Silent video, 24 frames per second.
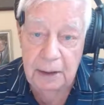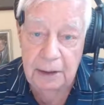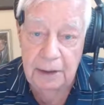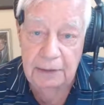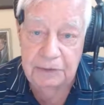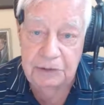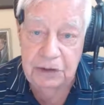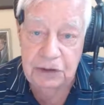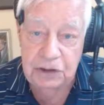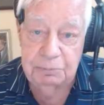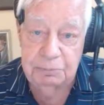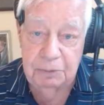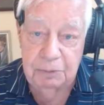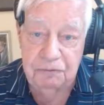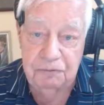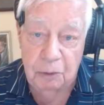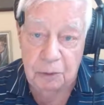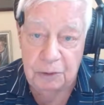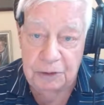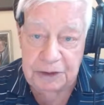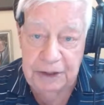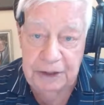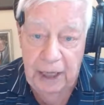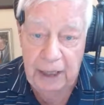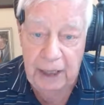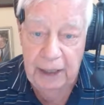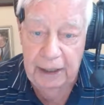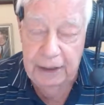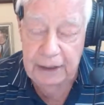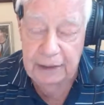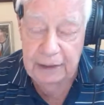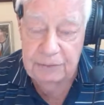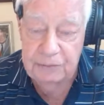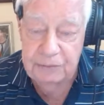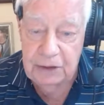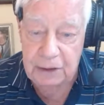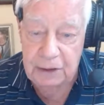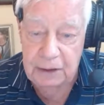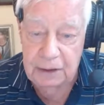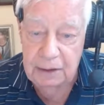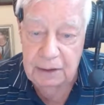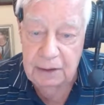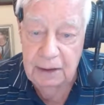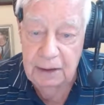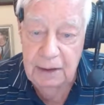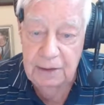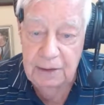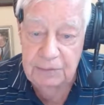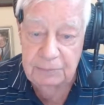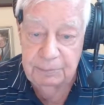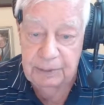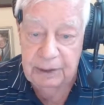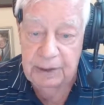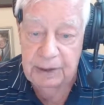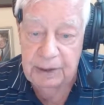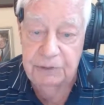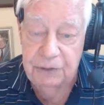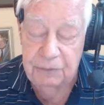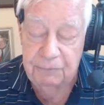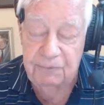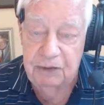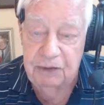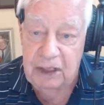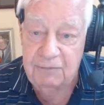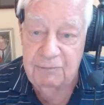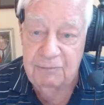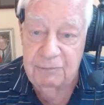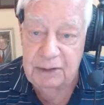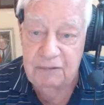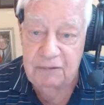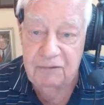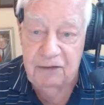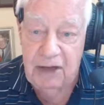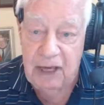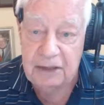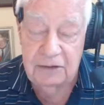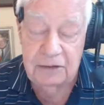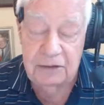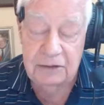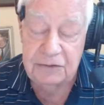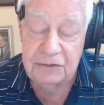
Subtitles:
just before dying say, "Can you give me vac?"